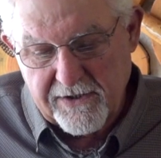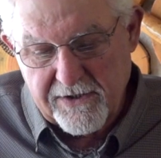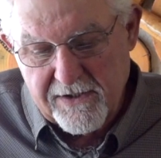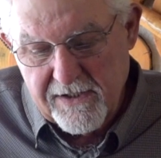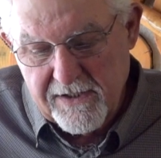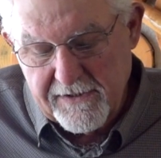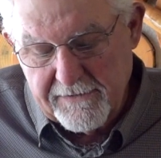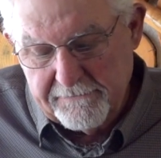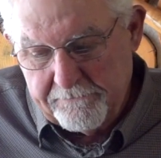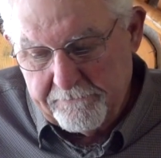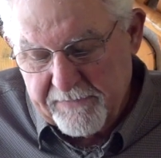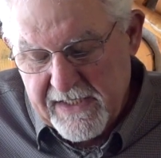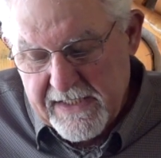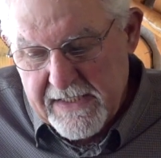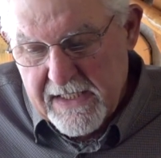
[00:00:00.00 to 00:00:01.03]
the current.
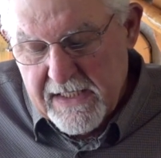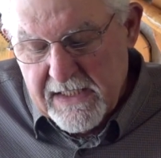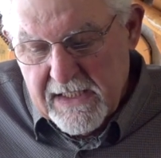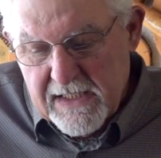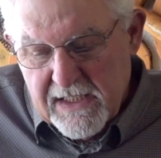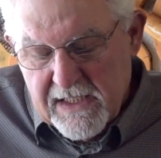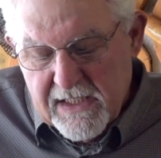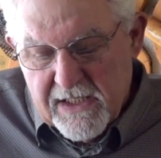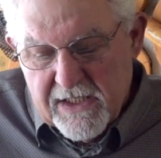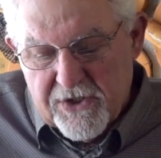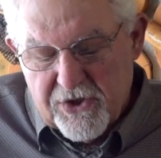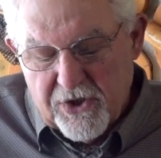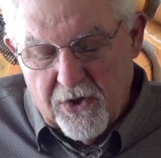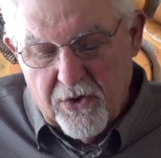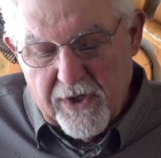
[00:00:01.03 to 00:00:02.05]

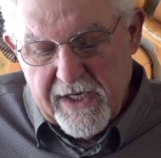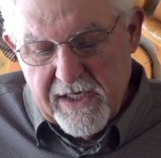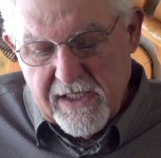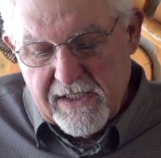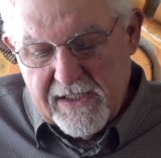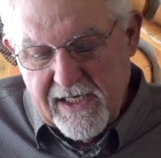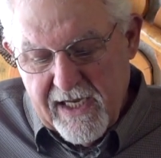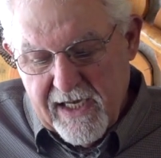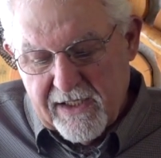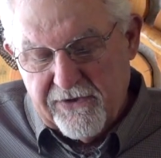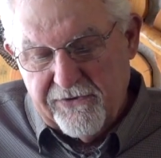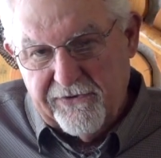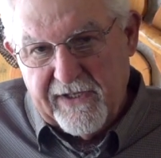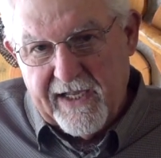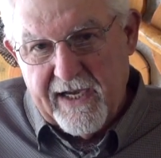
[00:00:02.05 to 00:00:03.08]
So it takes
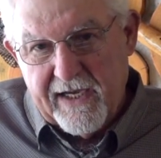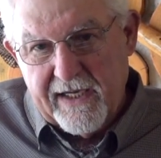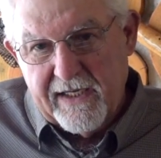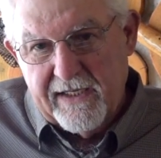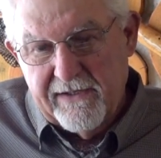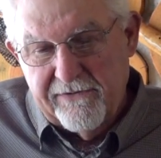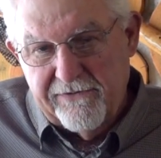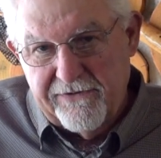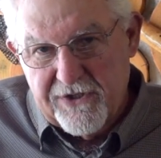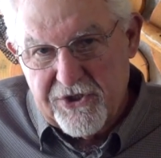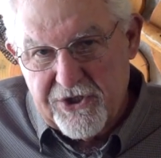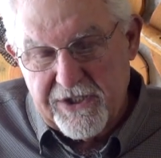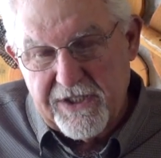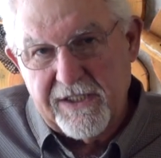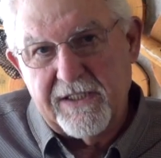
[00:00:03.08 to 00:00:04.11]
fly
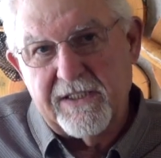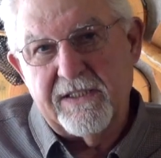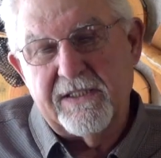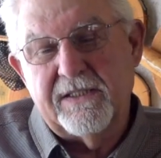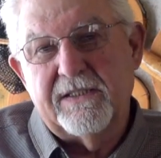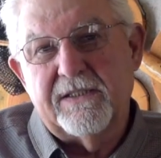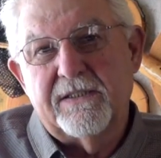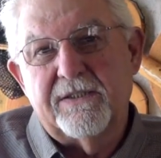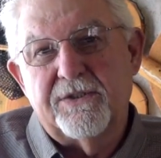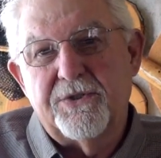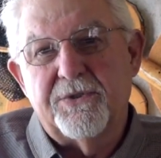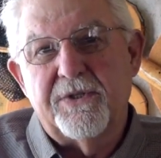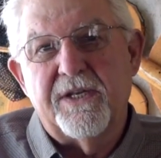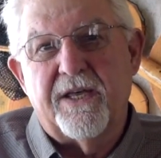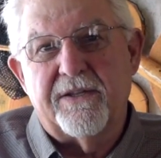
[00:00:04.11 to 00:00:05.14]
fishing
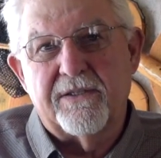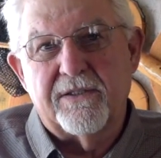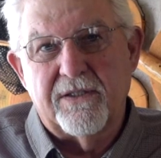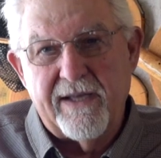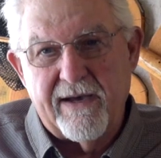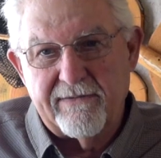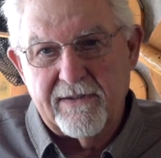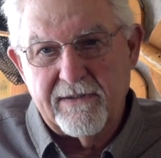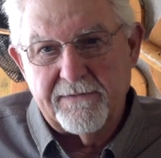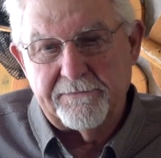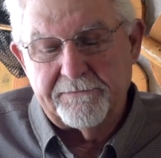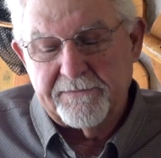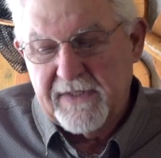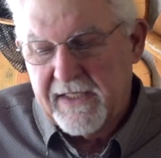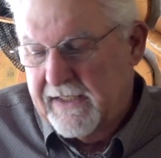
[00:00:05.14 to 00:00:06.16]
to another level.
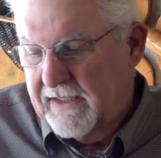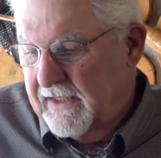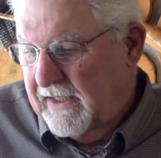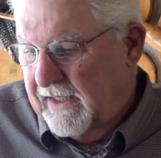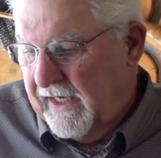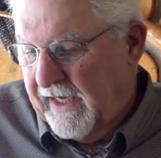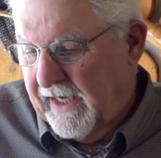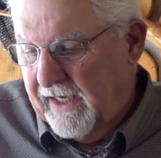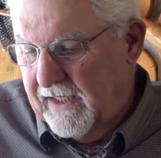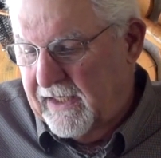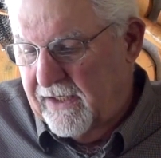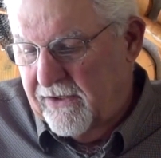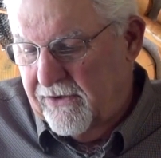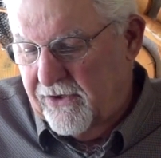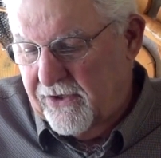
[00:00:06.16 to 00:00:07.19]

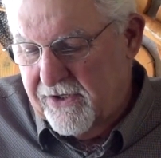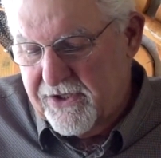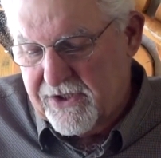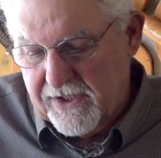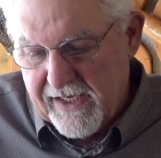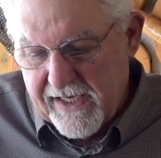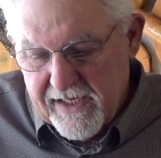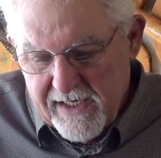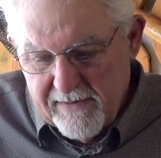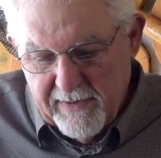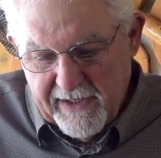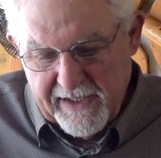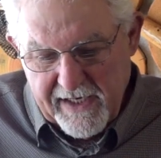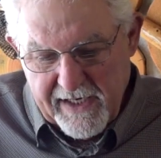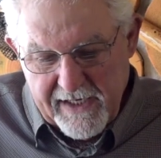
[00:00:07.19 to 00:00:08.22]
And there isn't
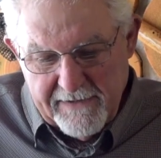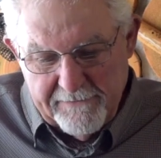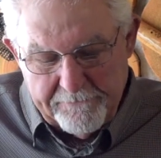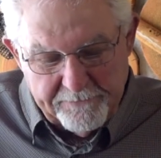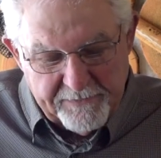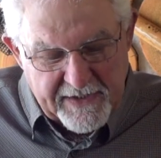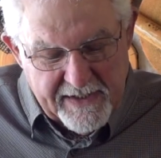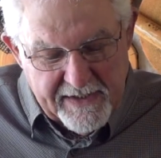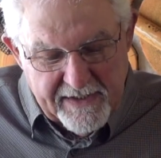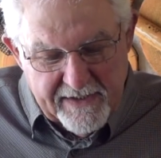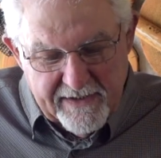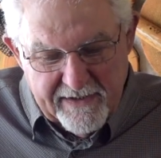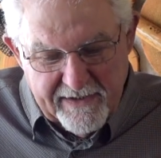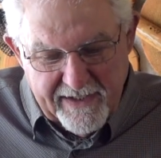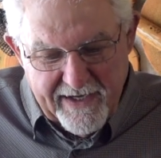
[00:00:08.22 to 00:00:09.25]
anybody
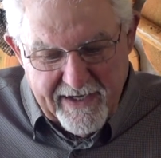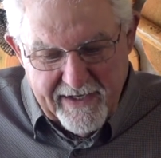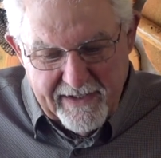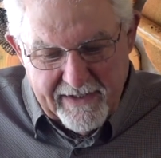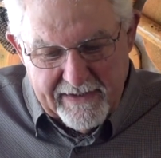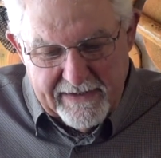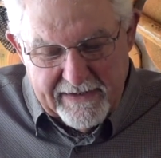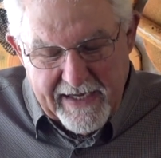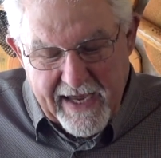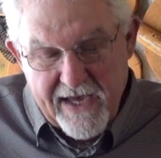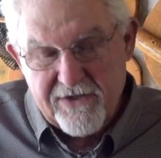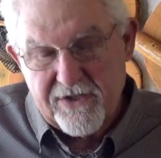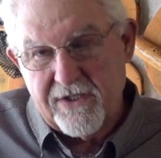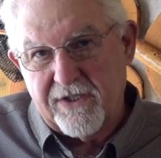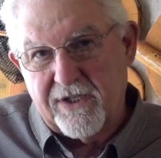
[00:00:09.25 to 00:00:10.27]
that
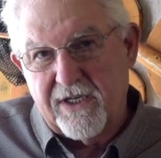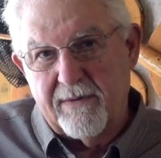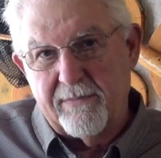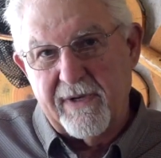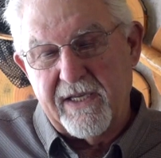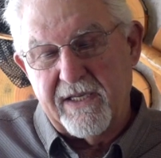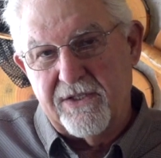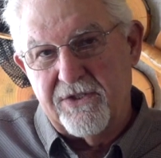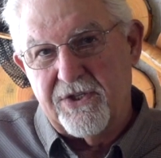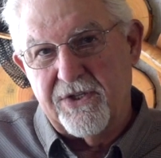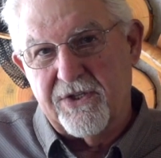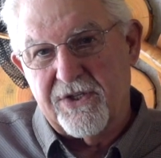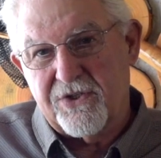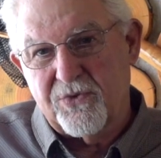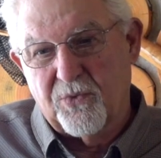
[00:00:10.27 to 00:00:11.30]
hasn't come into
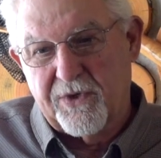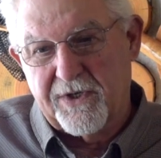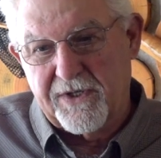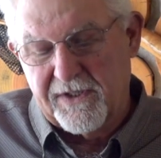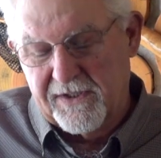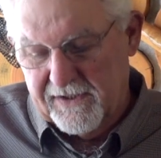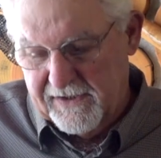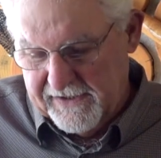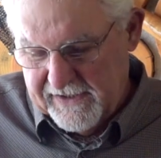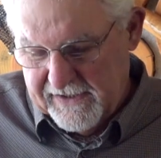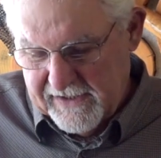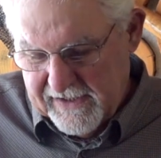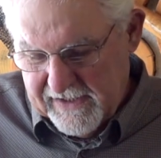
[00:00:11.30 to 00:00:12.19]
this world